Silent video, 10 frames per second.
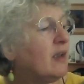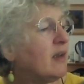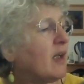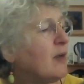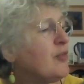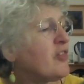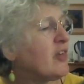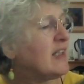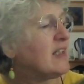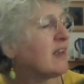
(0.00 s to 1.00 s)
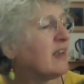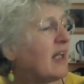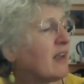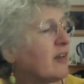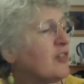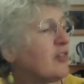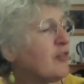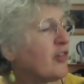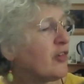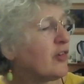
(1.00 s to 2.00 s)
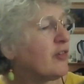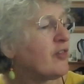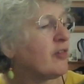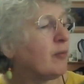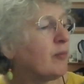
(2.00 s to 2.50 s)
now sleek and elegant in furs,